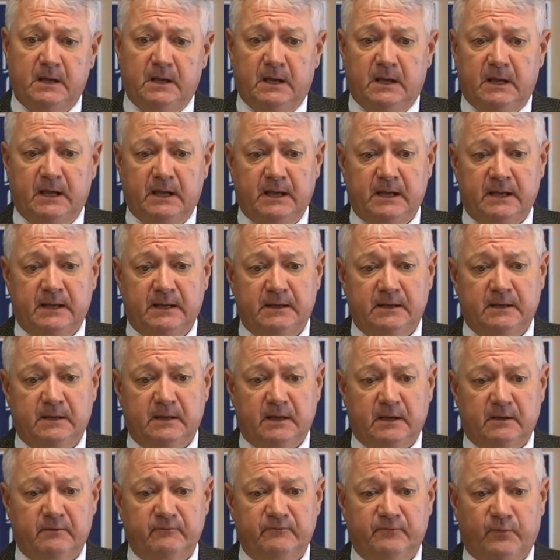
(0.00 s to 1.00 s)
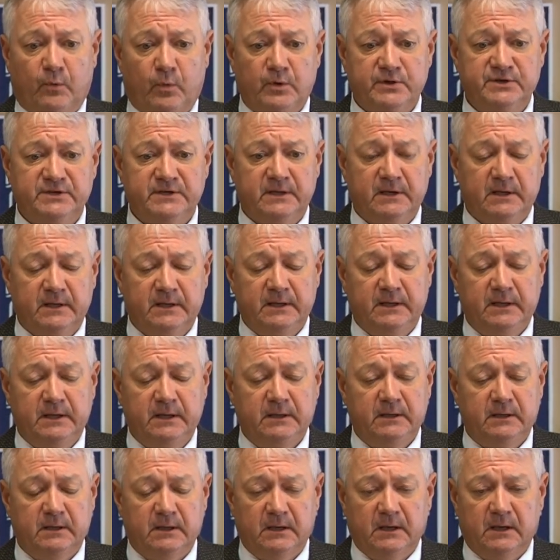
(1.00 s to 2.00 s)
And
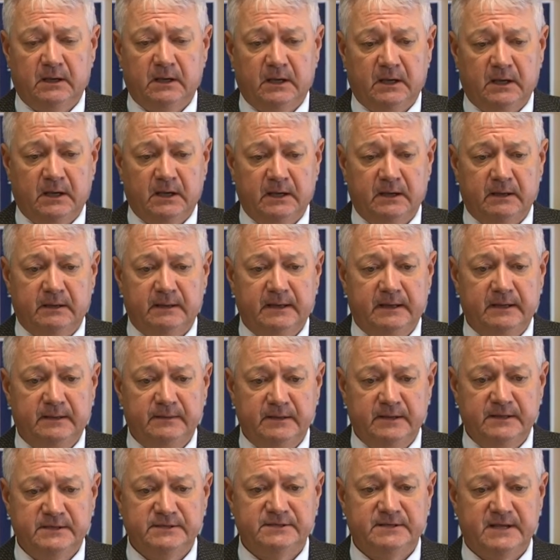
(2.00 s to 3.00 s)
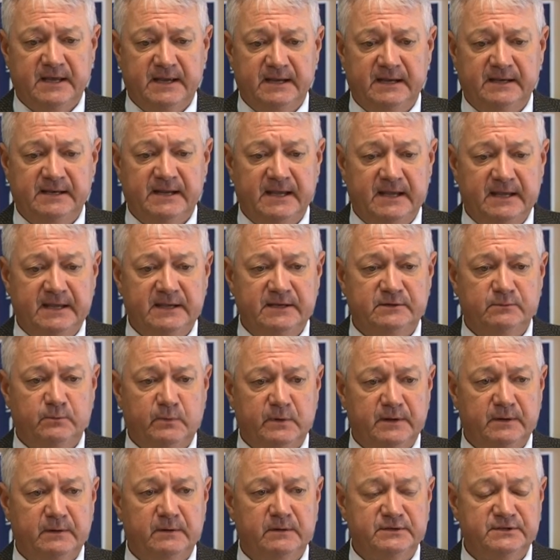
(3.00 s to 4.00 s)
unfortunately, in this day and age,
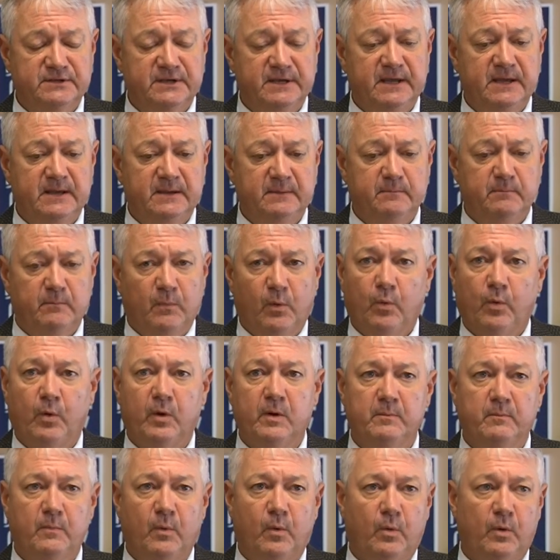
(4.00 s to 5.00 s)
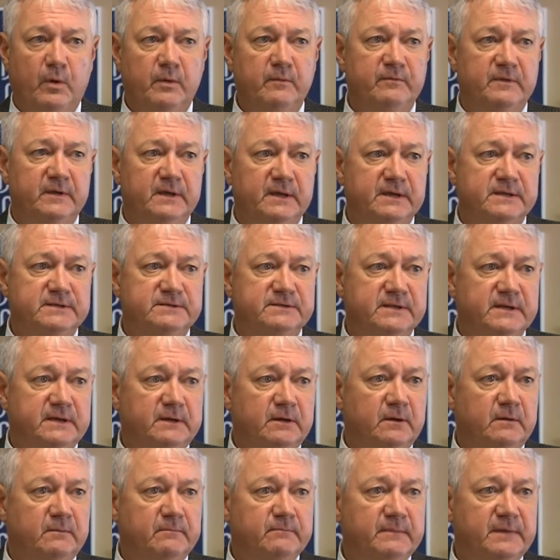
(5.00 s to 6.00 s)
we are seeing more and more of this. There
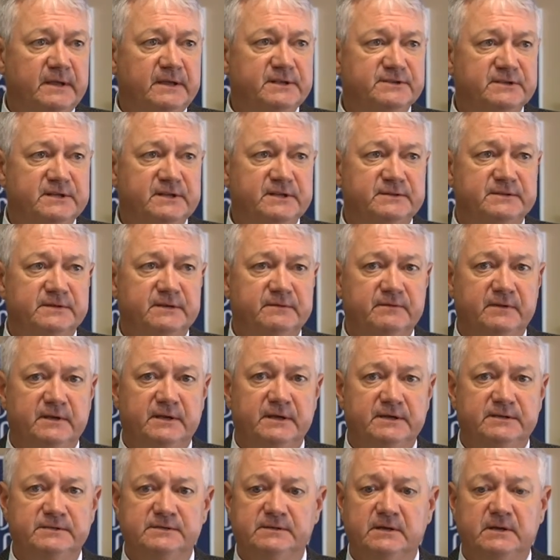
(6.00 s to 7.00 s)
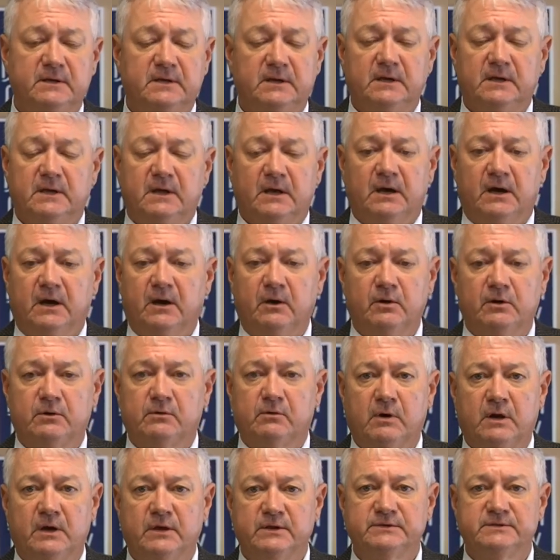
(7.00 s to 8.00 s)
are incidents of this all
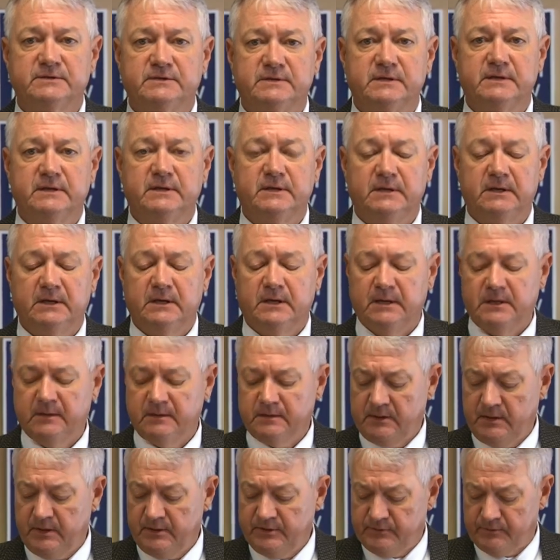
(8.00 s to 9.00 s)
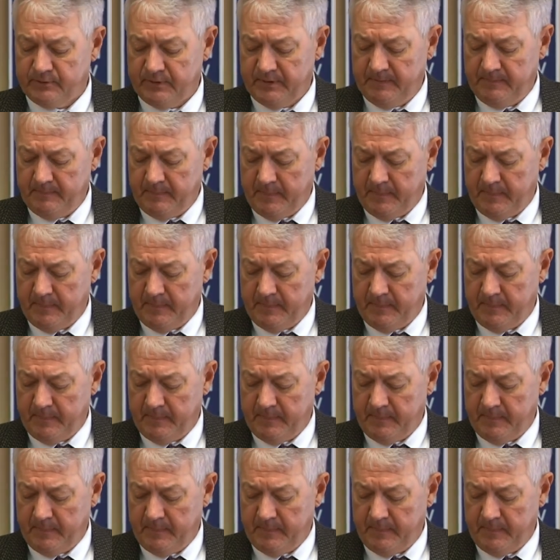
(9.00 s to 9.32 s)
across the country.